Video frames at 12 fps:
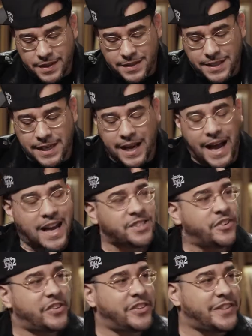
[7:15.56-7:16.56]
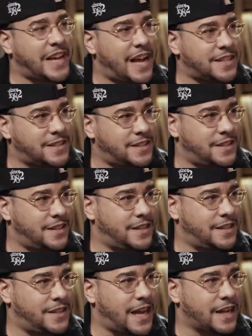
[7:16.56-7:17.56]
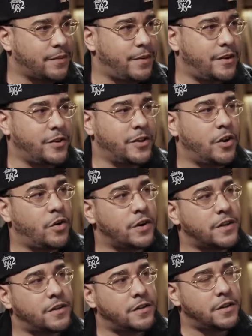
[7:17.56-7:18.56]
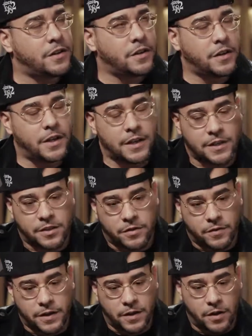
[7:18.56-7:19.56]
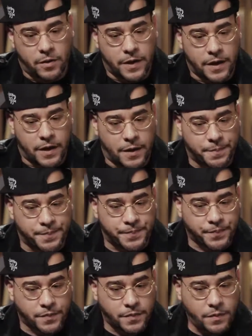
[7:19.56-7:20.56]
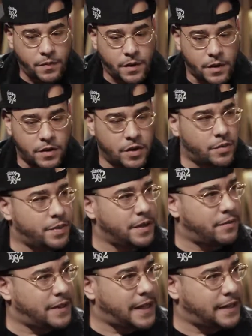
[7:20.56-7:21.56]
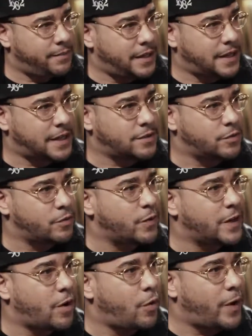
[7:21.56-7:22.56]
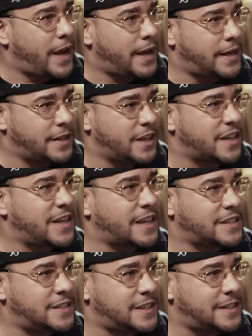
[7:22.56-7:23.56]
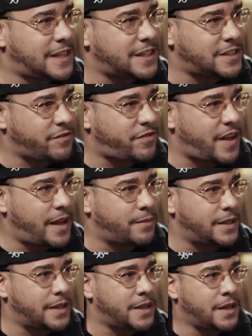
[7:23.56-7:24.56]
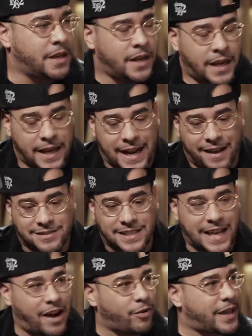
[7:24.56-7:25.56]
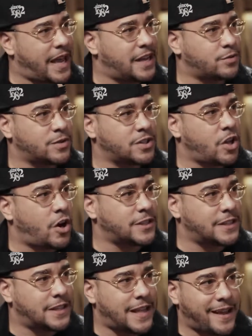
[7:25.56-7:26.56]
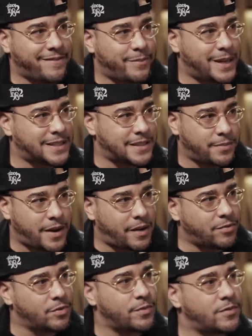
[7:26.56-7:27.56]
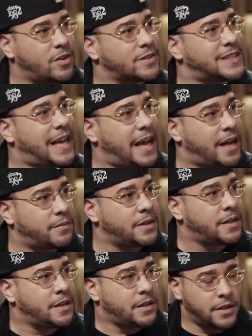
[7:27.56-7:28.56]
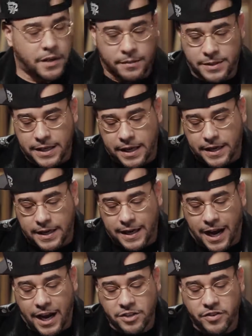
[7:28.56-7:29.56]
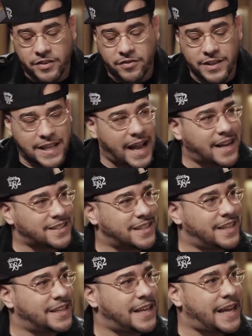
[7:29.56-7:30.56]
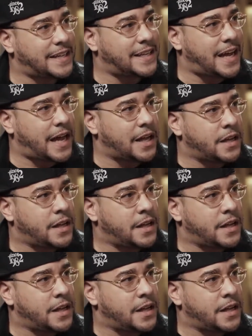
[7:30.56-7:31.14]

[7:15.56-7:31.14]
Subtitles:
Seeing Andre 3000 in the documentary, knowing your history, knowing being related, being cousins with Rico Wade, and your connection to the Dungeon family, and obviously Outkast was larger than life, best hip hop group of all time. You know what I'm saying? And Andre 3000 in that doc,